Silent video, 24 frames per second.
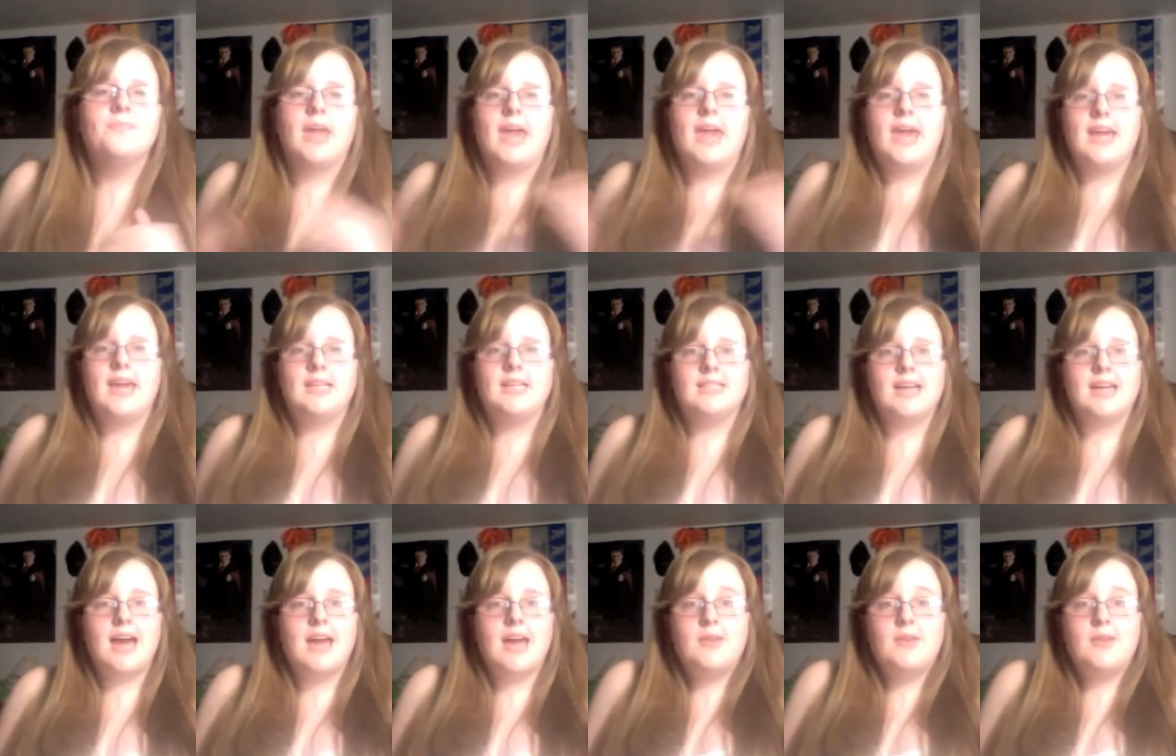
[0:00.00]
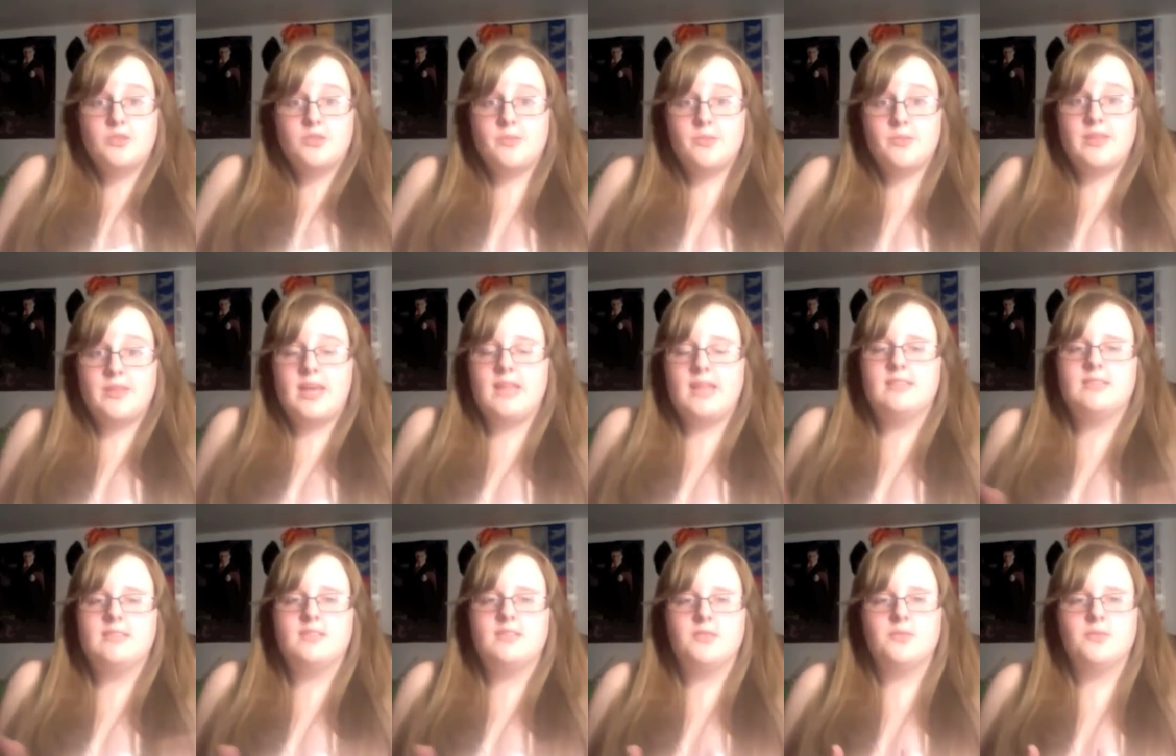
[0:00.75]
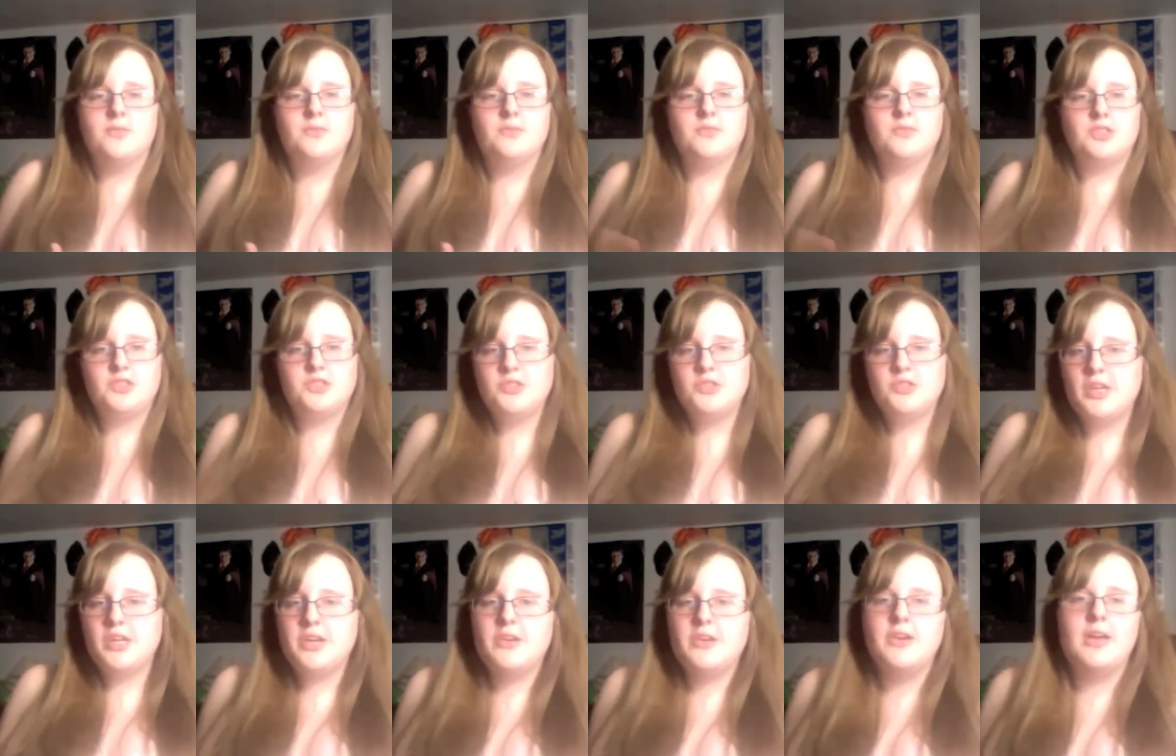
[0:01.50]
And I attributed that to
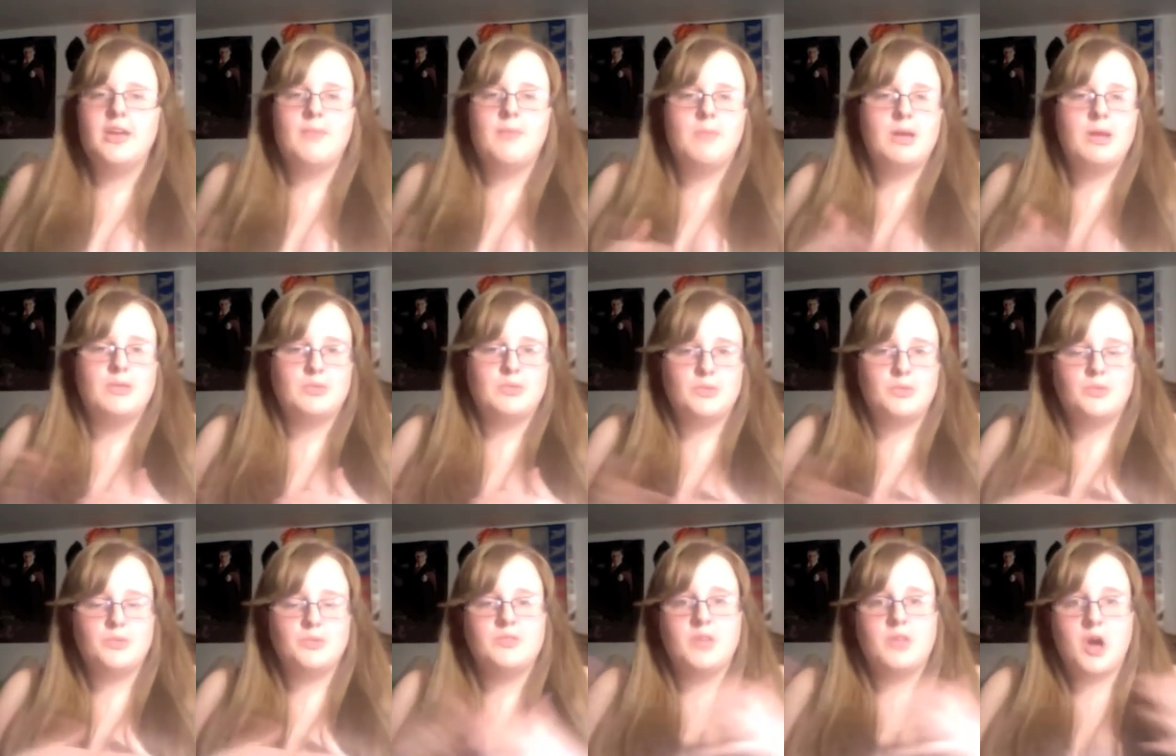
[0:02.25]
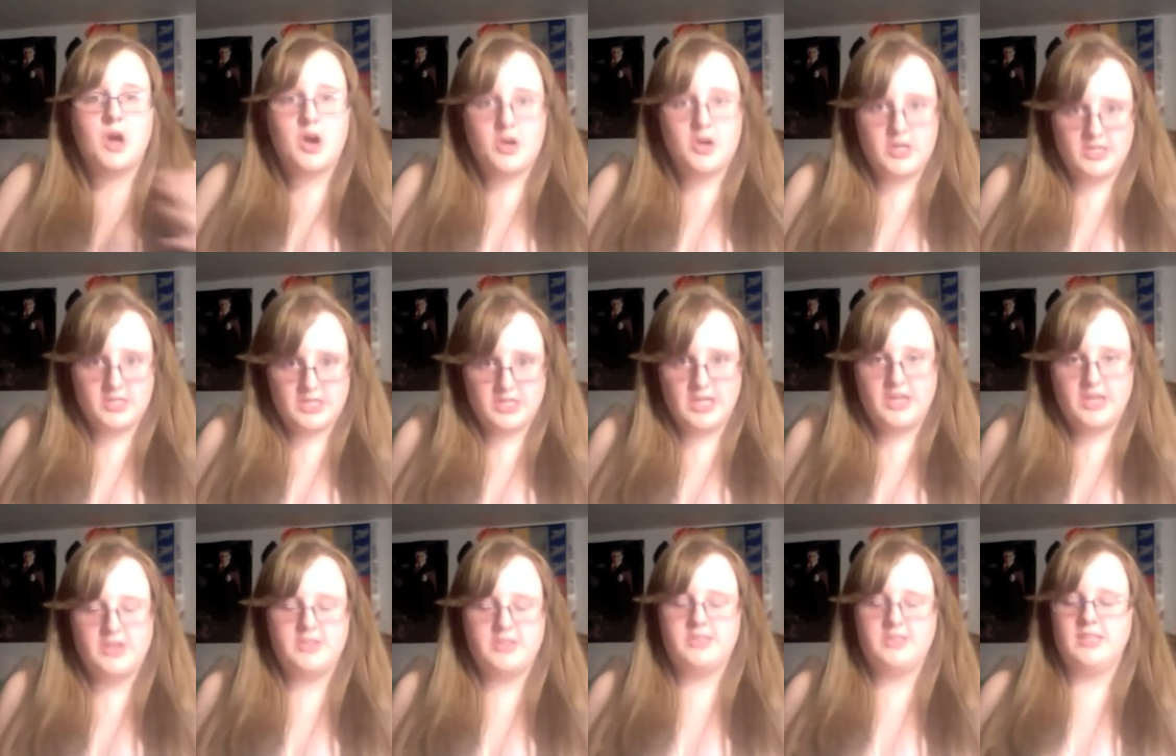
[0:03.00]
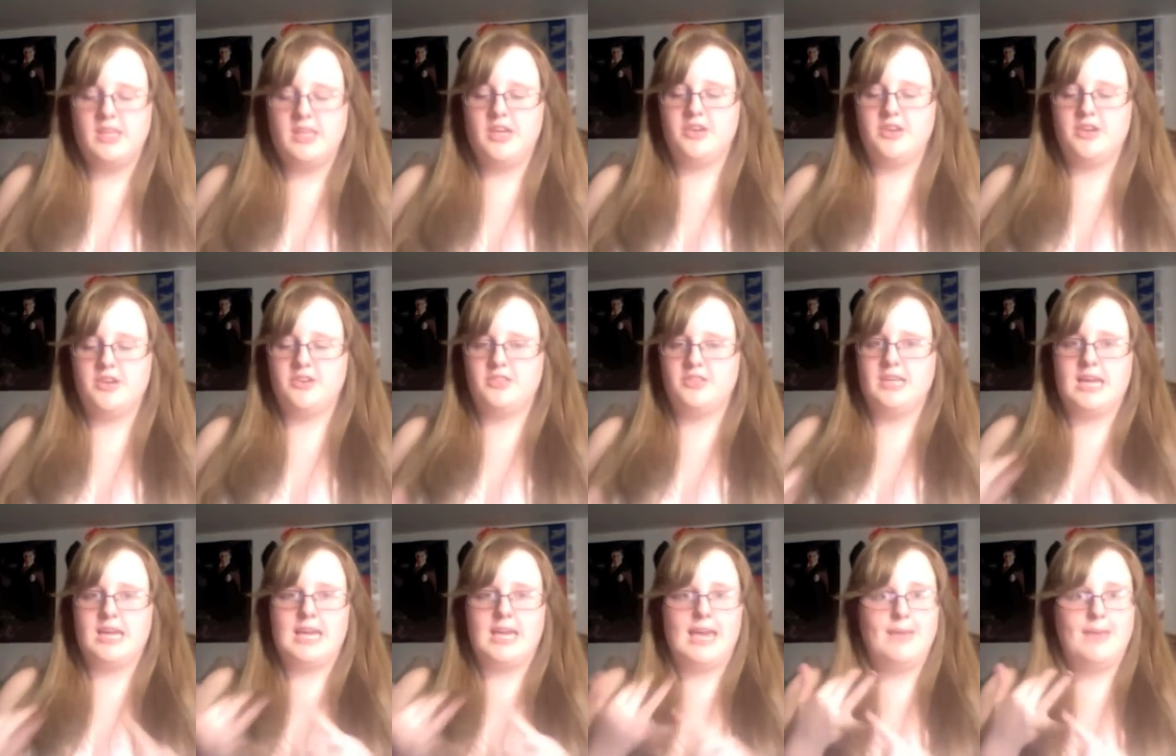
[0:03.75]
junior year, and my school is the hardest year. It's the year you're
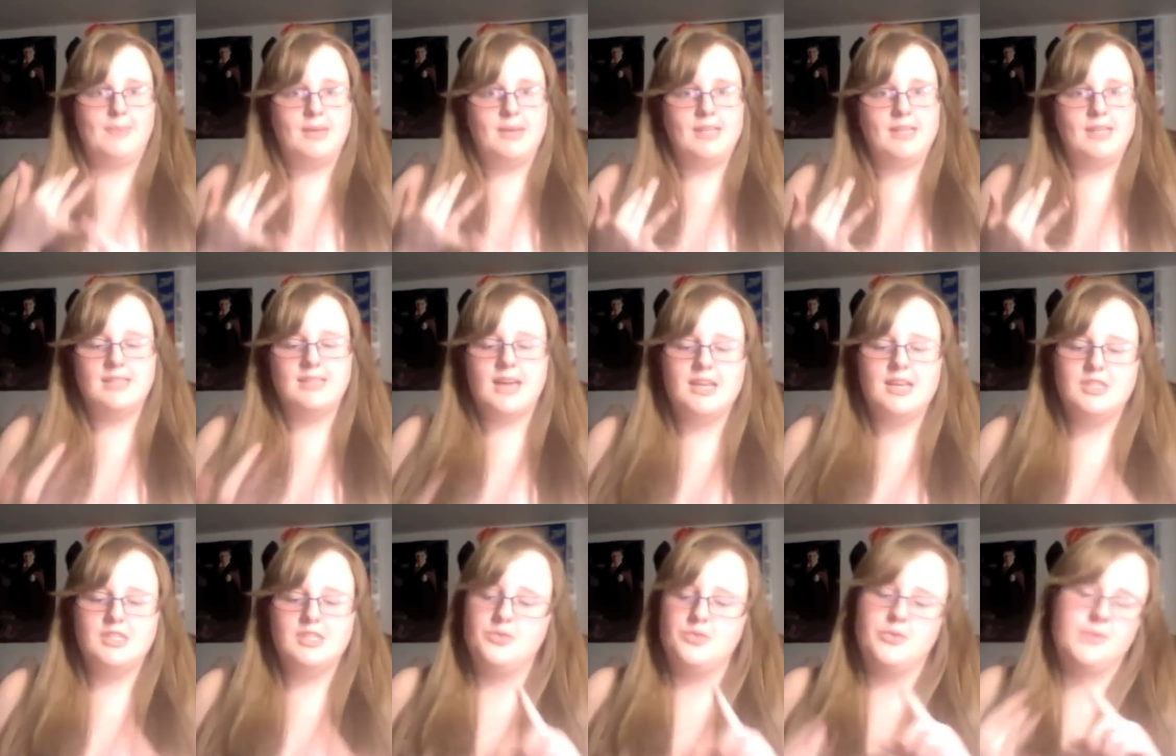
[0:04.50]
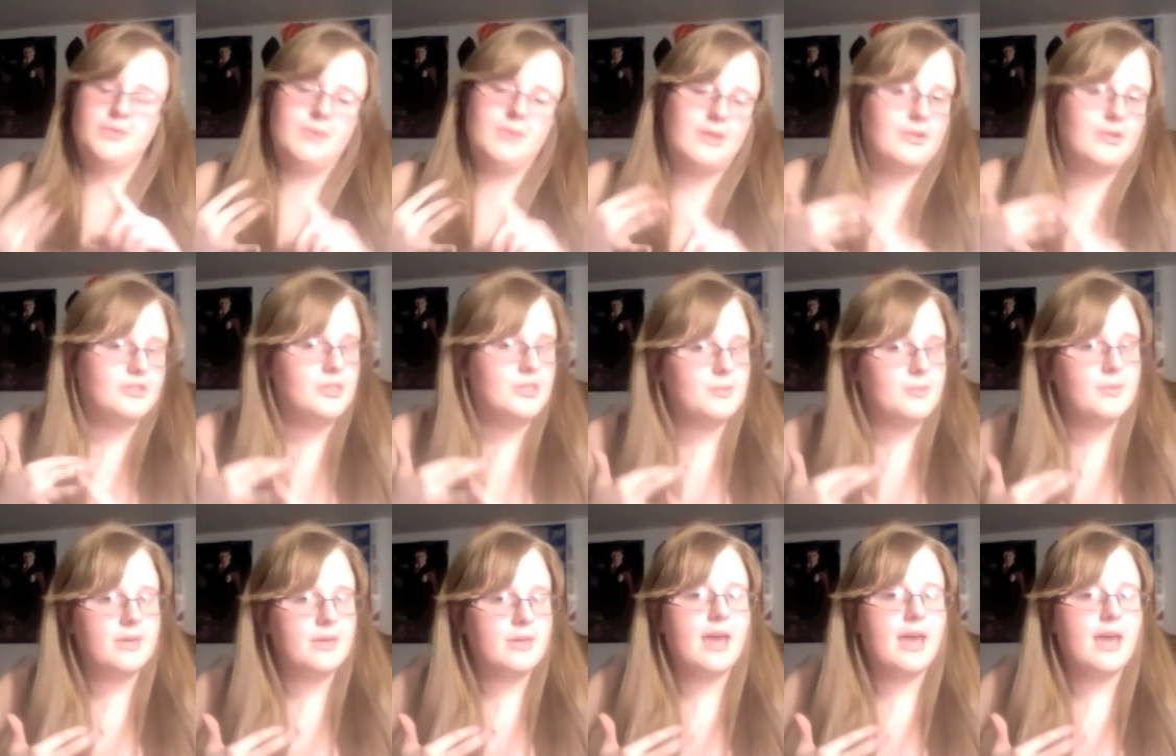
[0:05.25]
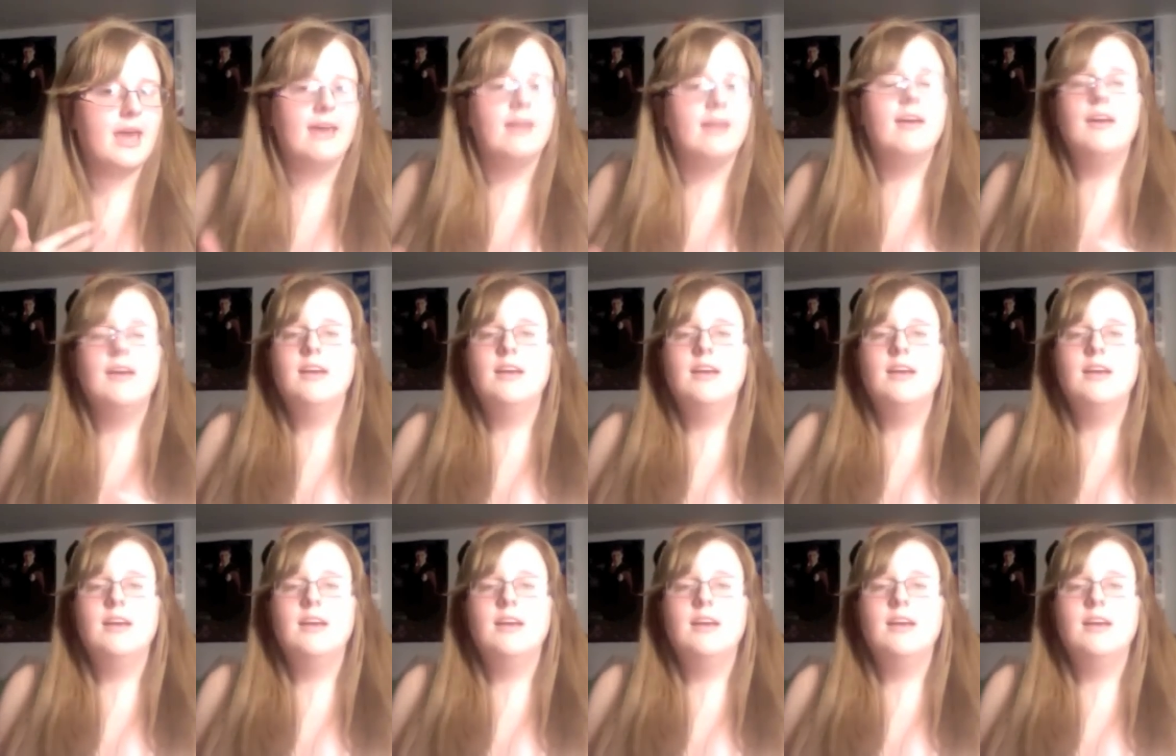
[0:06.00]
taking AP tests, you worry about your GPA.